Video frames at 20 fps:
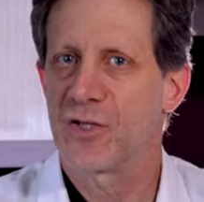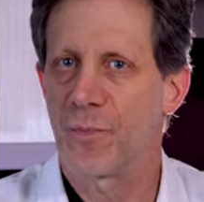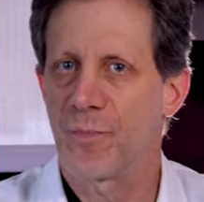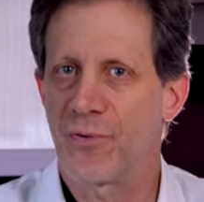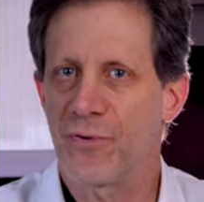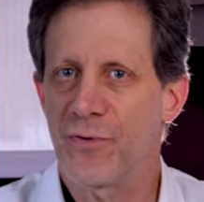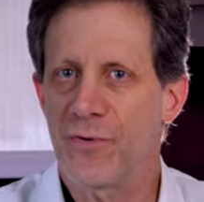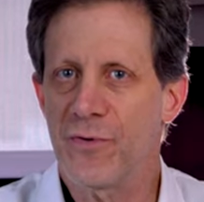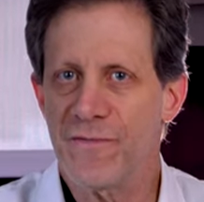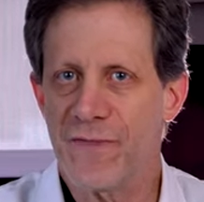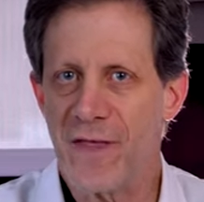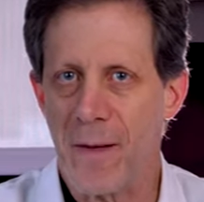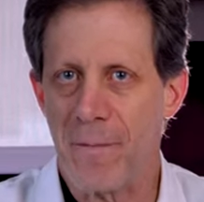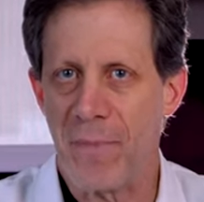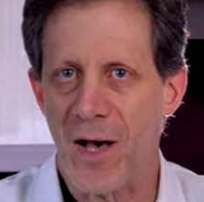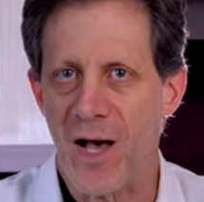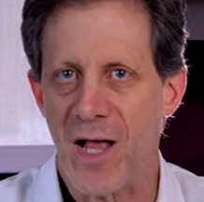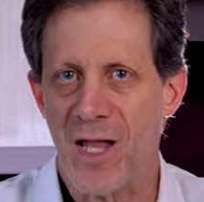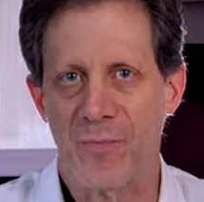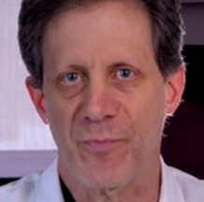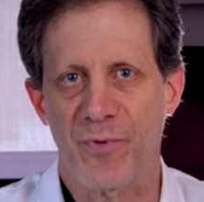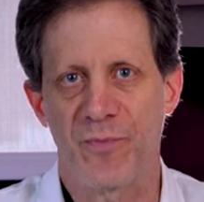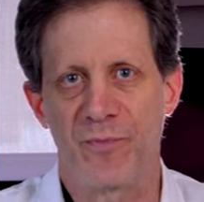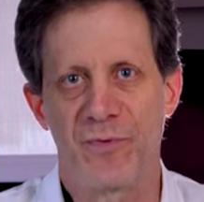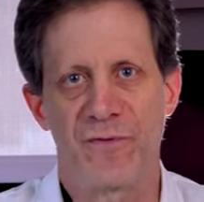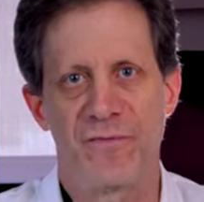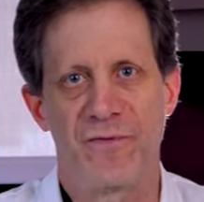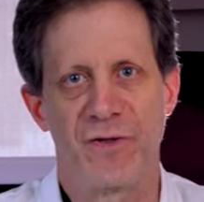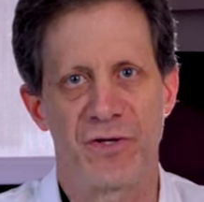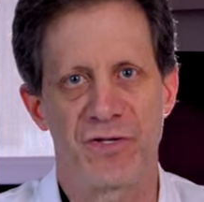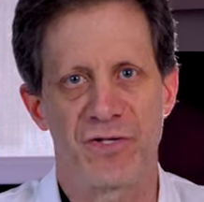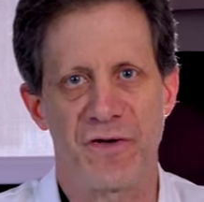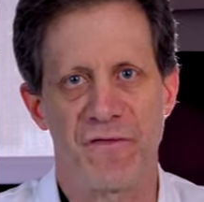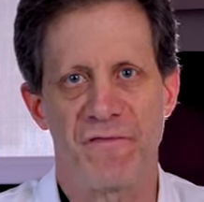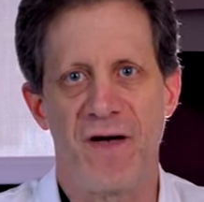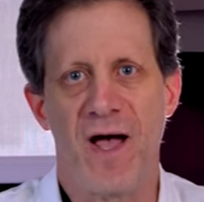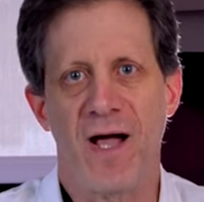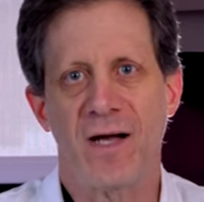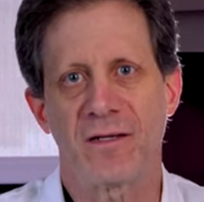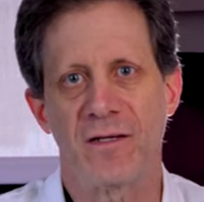To prove that polyp removal is
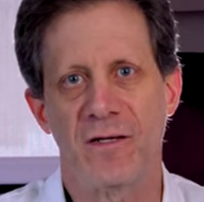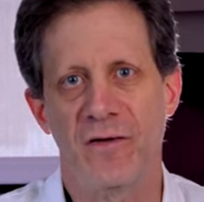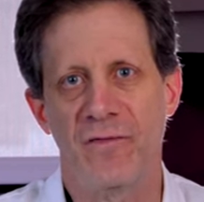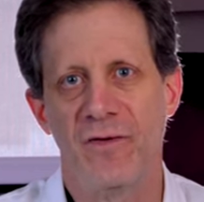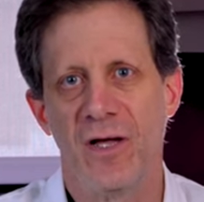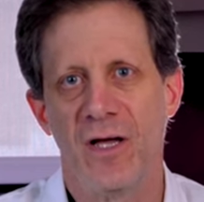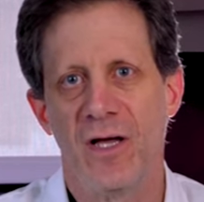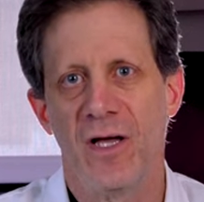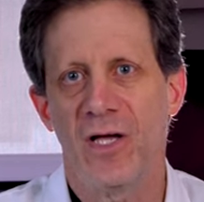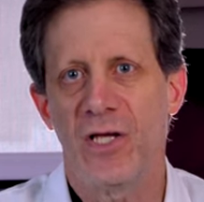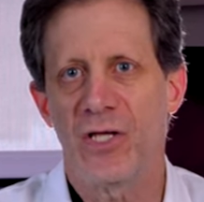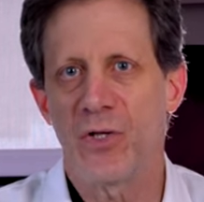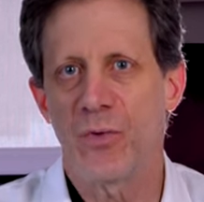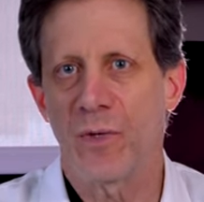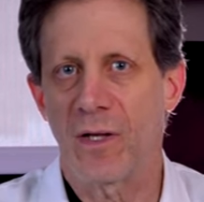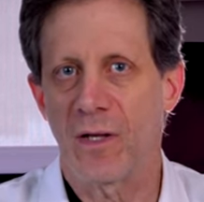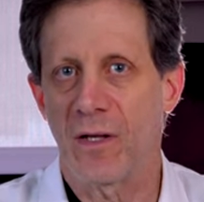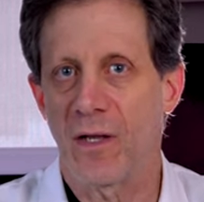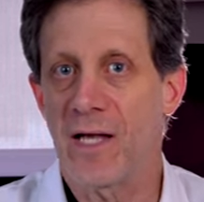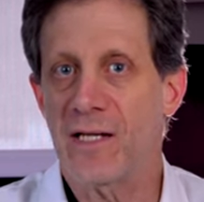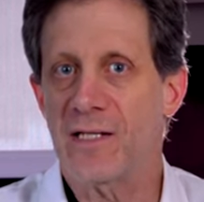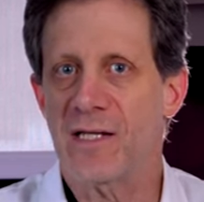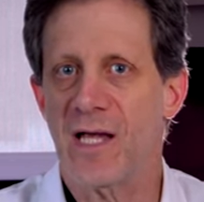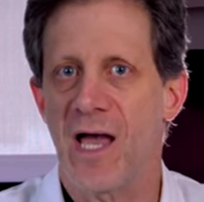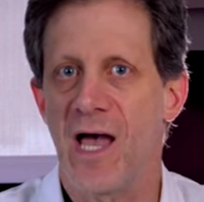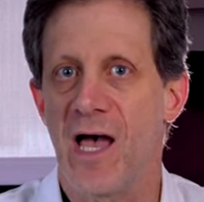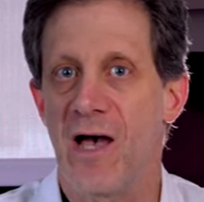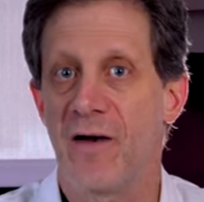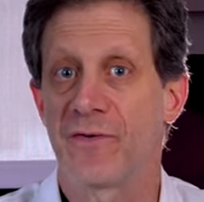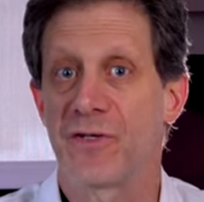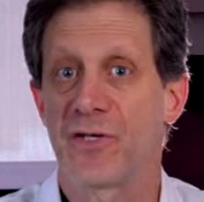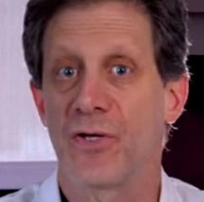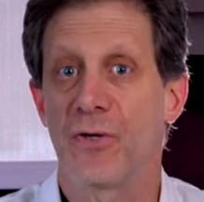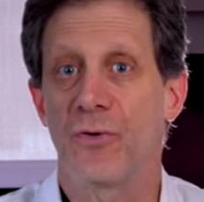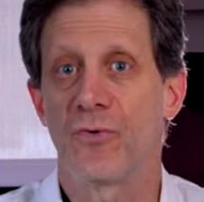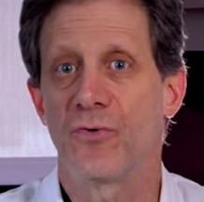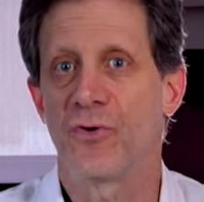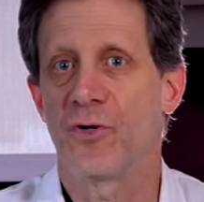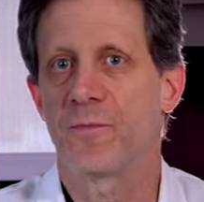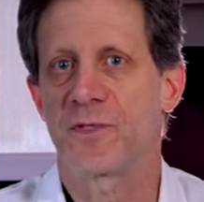effective, you would like to have
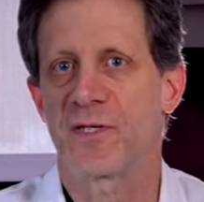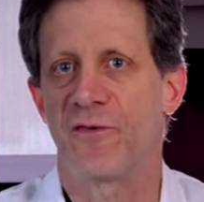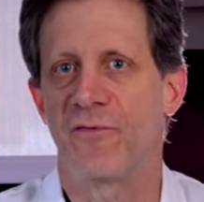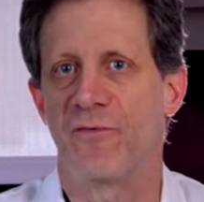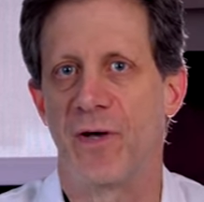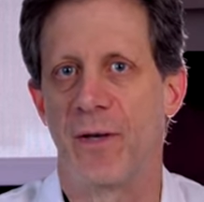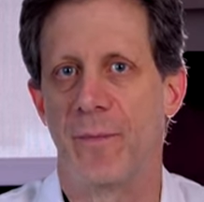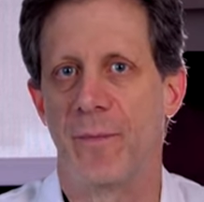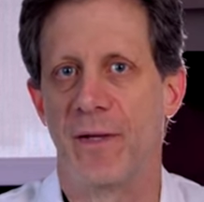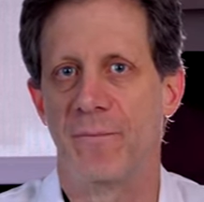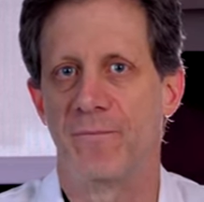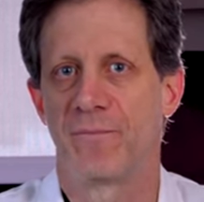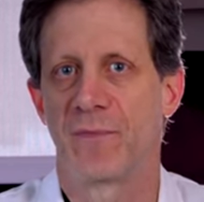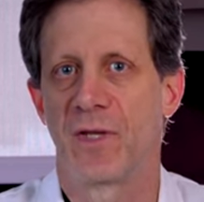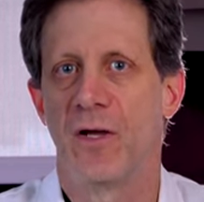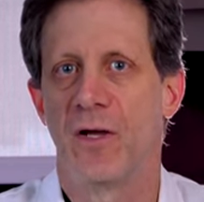two groups of women.